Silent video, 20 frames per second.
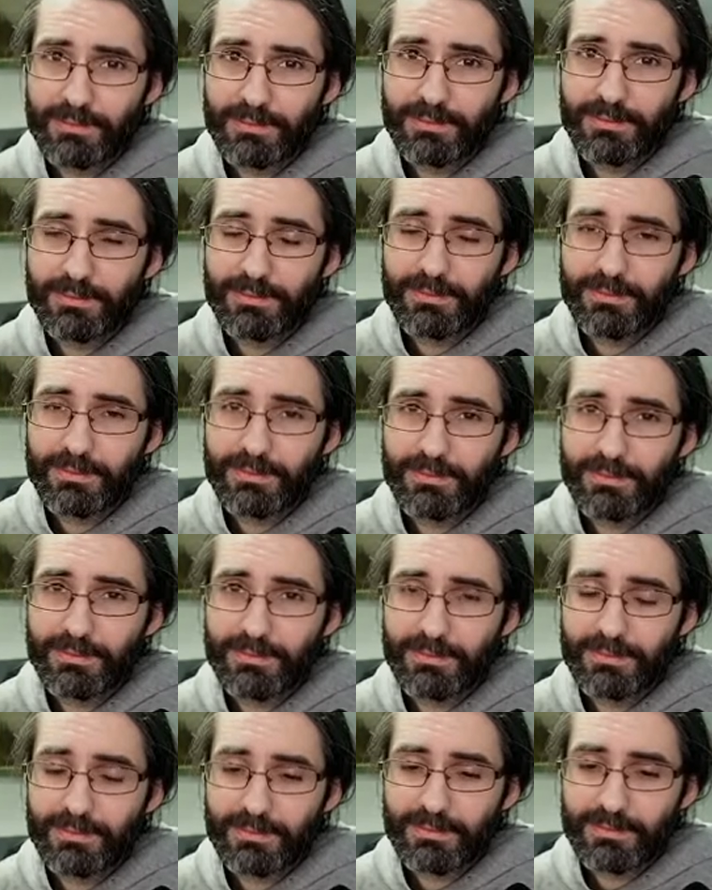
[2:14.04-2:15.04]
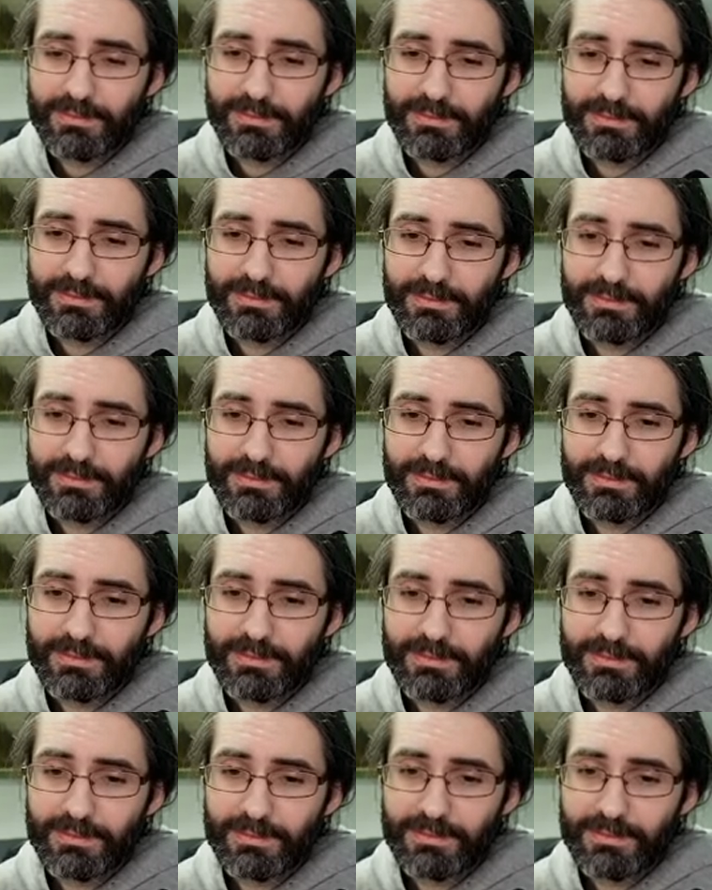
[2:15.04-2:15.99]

Nobody speaks.